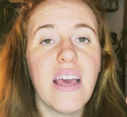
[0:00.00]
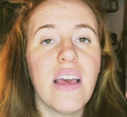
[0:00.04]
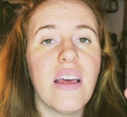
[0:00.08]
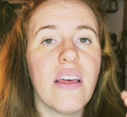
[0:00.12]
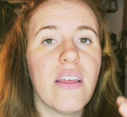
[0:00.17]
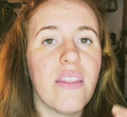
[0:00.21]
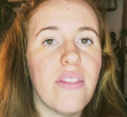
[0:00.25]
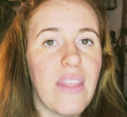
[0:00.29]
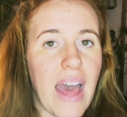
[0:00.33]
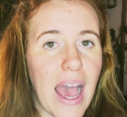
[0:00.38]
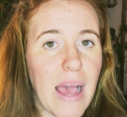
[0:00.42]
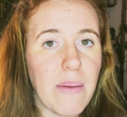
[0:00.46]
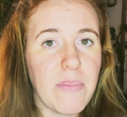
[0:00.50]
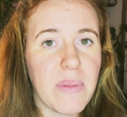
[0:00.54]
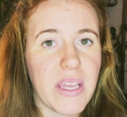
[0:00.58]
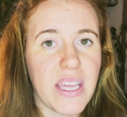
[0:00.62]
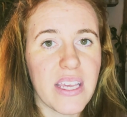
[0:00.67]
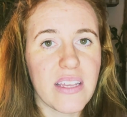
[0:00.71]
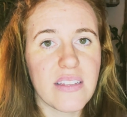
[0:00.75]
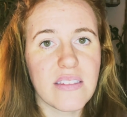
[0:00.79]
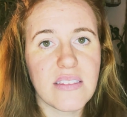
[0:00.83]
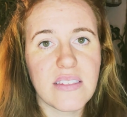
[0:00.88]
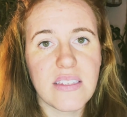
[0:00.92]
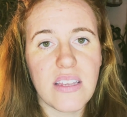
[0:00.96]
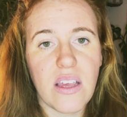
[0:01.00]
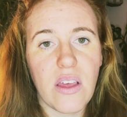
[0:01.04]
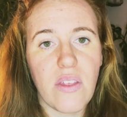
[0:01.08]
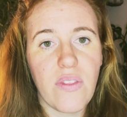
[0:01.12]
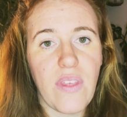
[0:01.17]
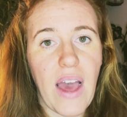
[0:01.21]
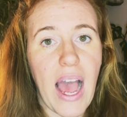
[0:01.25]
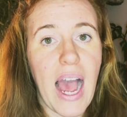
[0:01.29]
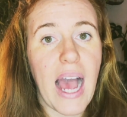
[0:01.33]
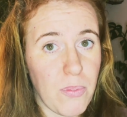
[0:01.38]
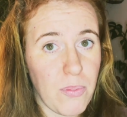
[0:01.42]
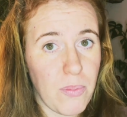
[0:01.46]
that means
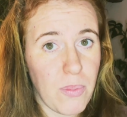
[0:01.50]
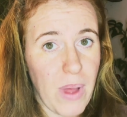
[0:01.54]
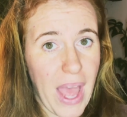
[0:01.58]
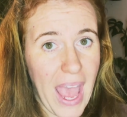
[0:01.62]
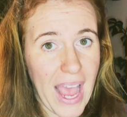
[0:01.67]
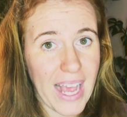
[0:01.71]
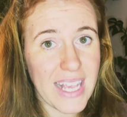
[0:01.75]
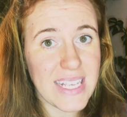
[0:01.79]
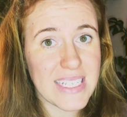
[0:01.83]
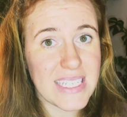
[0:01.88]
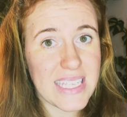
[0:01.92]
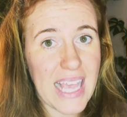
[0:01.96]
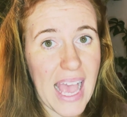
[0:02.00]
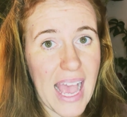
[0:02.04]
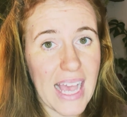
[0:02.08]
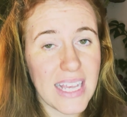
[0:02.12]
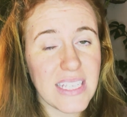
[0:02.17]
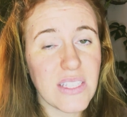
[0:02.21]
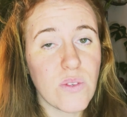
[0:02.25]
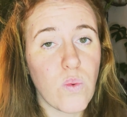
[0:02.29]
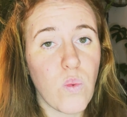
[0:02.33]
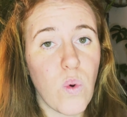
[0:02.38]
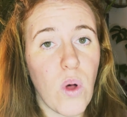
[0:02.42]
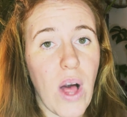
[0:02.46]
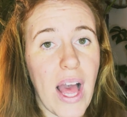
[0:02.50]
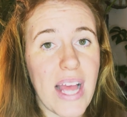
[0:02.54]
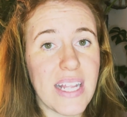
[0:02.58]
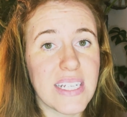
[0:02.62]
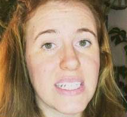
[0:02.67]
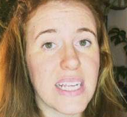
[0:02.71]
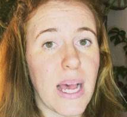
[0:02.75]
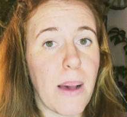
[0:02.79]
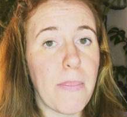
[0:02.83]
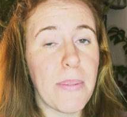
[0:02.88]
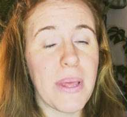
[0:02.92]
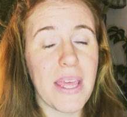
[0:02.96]
that excess will end
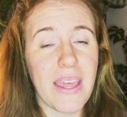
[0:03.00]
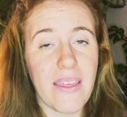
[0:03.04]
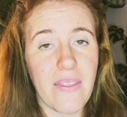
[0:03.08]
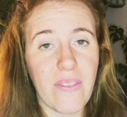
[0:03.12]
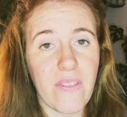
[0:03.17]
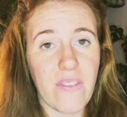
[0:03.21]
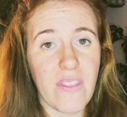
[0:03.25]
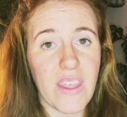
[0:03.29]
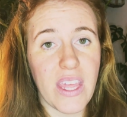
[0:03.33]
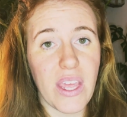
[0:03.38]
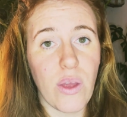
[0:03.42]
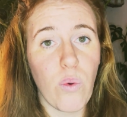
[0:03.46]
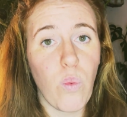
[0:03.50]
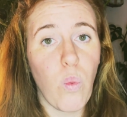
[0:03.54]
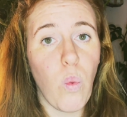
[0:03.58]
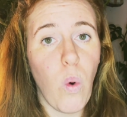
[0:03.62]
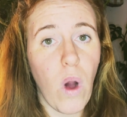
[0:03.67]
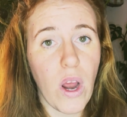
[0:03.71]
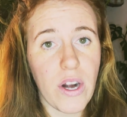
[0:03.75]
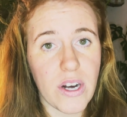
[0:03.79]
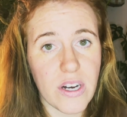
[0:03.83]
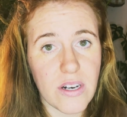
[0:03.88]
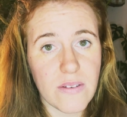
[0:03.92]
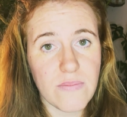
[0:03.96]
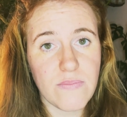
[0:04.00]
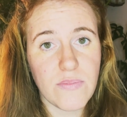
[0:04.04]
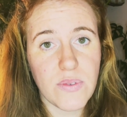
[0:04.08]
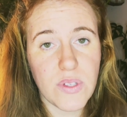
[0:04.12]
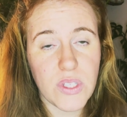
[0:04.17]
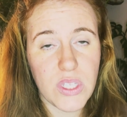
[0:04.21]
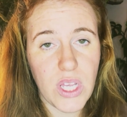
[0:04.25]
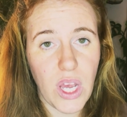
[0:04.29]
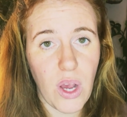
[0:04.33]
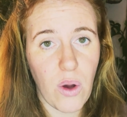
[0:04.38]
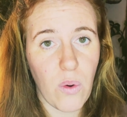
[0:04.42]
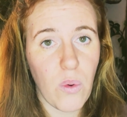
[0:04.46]
up in the water.
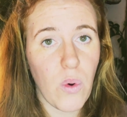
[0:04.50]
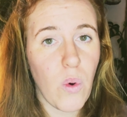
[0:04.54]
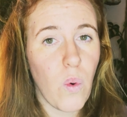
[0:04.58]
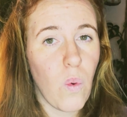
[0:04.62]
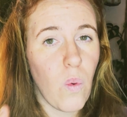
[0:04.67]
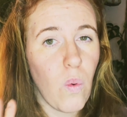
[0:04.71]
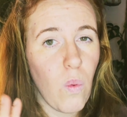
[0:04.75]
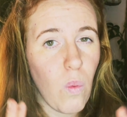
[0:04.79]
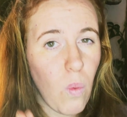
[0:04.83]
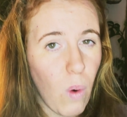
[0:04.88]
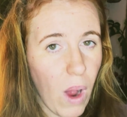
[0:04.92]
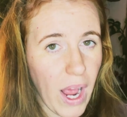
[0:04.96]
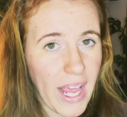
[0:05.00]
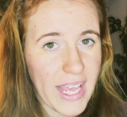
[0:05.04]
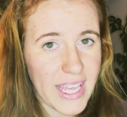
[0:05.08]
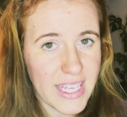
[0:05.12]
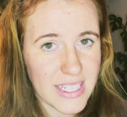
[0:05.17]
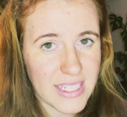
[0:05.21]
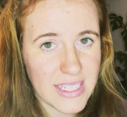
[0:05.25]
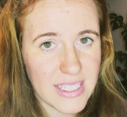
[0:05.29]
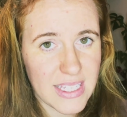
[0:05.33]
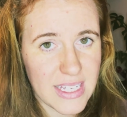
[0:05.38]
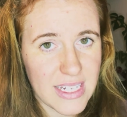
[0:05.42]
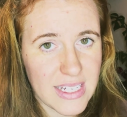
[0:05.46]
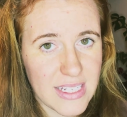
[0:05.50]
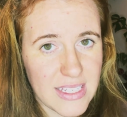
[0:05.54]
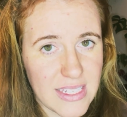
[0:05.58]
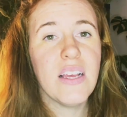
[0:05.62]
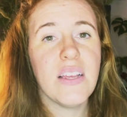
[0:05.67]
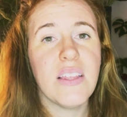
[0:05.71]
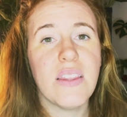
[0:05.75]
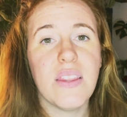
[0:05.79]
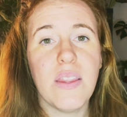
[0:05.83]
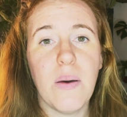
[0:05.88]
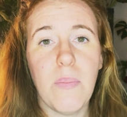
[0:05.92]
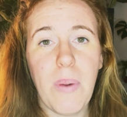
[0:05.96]
So why is this?
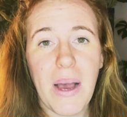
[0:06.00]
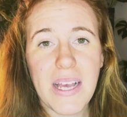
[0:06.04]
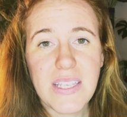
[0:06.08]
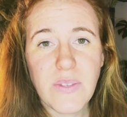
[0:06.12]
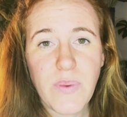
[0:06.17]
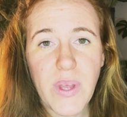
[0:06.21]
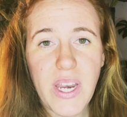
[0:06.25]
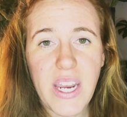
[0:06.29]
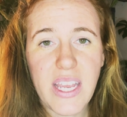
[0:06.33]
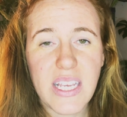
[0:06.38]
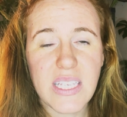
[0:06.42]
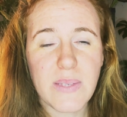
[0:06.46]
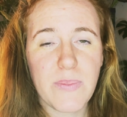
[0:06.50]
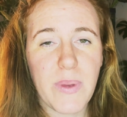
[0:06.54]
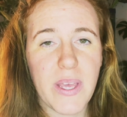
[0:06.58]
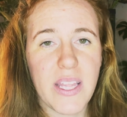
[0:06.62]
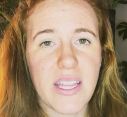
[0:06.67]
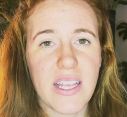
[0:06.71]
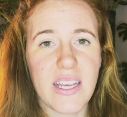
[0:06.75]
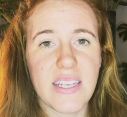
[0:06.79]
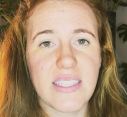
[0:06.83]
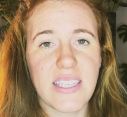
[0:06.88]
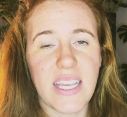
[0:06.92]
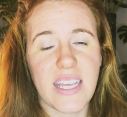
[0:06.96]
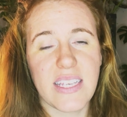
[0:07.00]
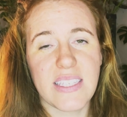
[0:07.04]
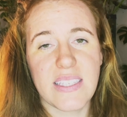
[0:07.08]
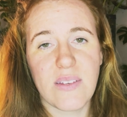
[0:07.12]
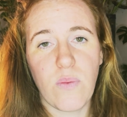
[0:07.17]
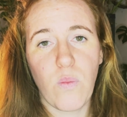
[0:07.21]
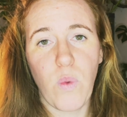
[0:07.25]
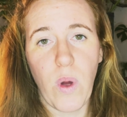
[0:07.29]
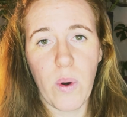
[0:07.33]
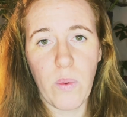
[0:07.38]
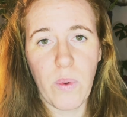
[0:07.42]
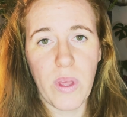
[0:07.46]
The best way to explain this is
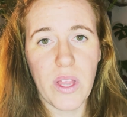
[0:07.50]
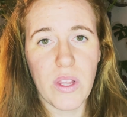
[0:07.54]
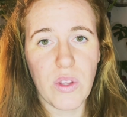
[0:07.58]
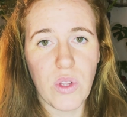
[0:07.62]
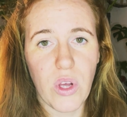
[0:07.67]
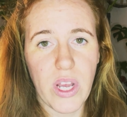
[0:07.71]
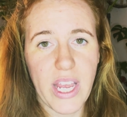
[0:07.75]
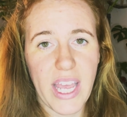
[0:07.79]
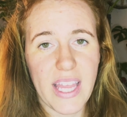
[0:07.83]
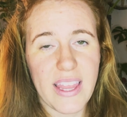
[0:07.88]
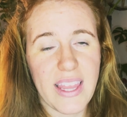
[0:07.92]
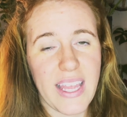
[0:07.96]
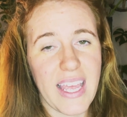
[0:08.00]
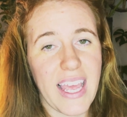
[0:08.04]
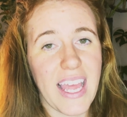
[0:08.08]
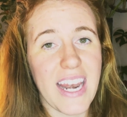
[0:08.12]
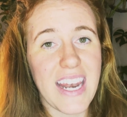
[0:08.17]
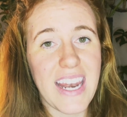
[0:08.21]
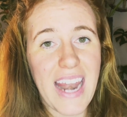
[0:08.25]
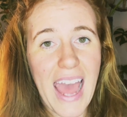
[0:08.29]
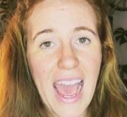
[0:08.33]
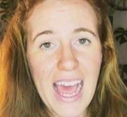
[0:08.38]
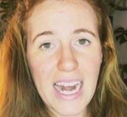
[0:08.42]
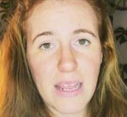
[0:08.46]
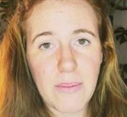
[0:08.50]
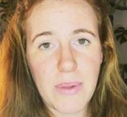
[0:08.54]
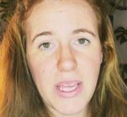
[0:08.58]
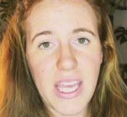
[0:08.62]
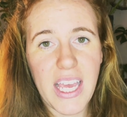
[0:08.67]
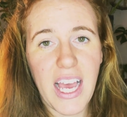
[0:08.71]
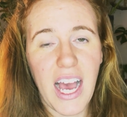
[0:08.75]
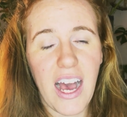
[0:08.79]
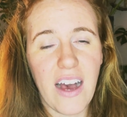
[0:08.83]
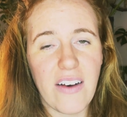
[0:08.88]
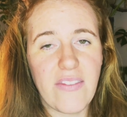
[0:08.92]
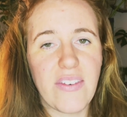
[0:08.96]
when we look at the
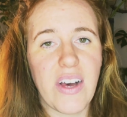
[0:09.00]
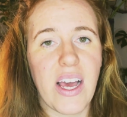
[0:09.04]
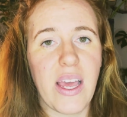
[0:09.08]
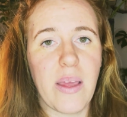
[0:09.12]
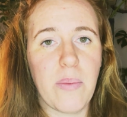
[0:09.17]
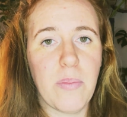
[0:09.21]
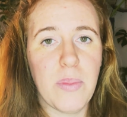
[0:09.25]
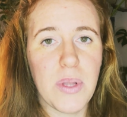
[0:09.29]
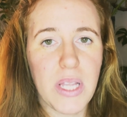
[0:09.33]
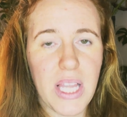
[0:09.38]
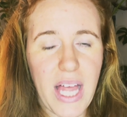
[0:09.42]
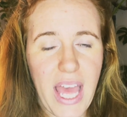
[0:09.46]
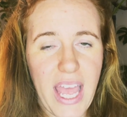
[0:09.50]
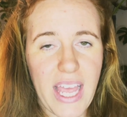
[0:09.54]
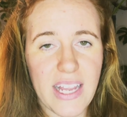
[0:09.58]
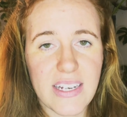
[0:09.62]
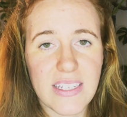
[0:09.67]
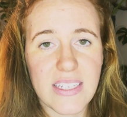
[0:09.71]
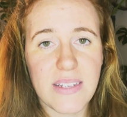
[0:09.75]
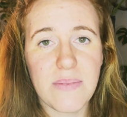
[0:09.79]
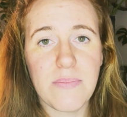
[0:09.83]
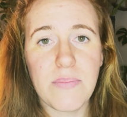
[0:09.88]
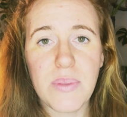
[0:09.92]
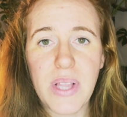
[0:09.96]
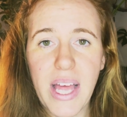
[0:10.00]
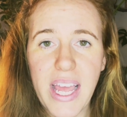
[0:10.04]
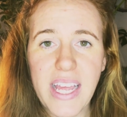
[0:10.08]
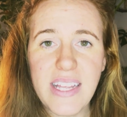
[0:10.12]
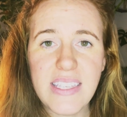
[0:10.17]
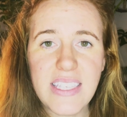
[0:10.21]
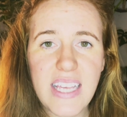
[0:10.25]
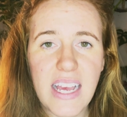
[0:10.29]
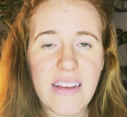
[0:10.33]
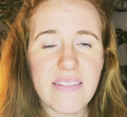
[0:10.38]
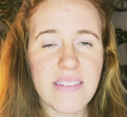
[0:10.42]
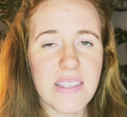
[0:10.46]
anatomy of a plant.
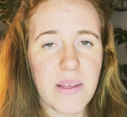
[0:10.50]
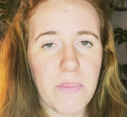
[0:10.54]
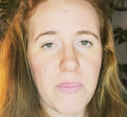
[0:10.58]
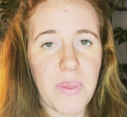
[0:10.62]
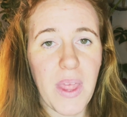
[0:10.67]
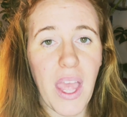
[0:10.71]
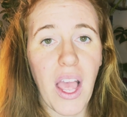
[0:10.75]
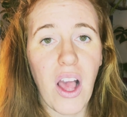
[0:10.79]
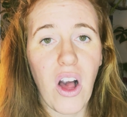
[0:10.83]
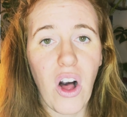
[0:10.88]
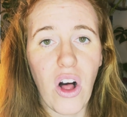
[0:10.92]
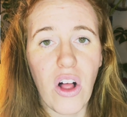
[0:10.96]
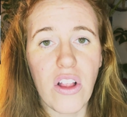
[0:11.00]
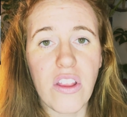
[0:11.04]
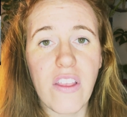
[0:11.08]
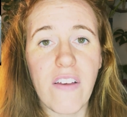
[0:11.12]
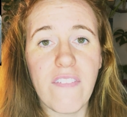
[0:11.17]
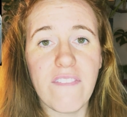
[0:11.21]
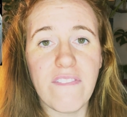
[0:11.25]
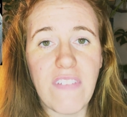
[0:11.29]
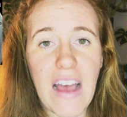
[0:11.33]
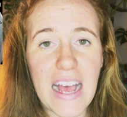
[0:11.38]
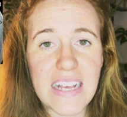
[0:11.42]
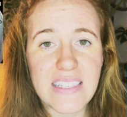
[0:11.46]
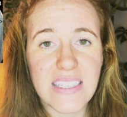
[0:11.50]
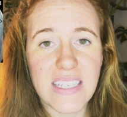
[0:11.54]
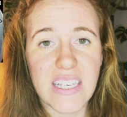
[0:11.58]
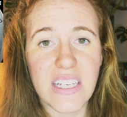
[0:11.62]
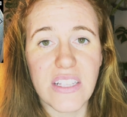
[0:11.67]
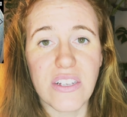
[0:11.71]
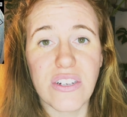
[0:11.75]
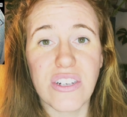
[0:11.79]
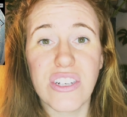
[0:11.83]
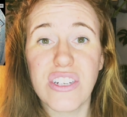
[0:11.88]
Plants have something called vascular